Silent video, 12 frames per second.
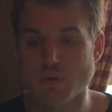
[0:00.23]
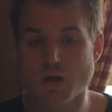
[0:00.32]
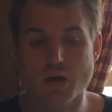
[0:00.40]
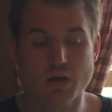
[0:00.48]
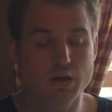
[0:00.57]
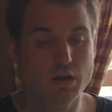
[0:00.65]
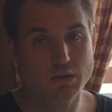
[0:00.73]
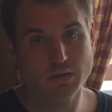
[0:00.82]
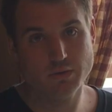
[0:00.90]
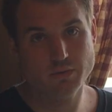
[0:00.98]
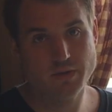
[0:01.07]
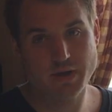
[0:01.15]

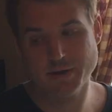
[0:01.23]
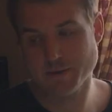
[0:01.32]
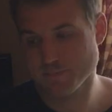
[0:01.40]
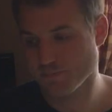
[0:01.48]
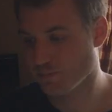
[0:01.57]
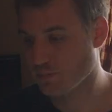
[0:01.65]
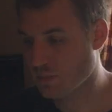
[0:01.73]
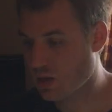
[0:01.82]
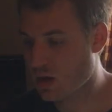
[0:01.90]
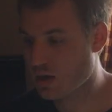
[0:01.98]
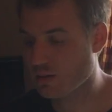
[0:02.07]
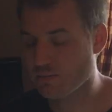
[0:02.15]
Hello there.
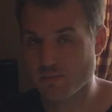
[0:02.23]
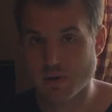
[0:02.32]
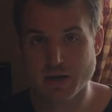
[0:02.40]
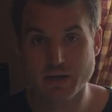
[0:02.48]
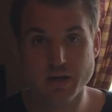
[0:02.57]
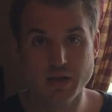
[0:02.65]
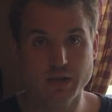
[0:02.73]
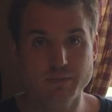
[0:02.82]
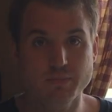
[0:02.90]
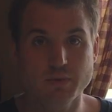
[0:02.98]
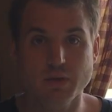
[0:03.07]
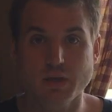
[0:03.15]
My
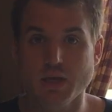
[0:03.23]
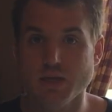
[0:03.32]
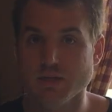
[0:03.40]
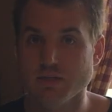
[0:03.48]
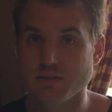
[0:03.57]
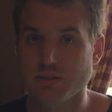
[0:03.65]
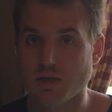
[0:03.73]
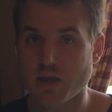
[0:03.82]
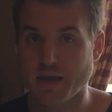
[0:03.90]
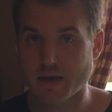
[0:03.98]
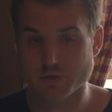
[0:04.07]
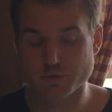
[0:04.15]
name is
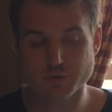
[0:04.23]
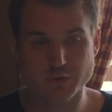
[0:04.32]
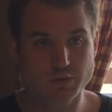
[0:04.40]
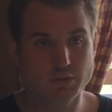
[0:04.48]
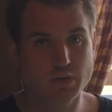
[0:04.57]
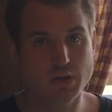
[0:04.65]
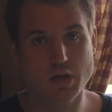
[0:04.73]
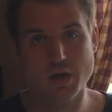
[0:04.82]
Andrew.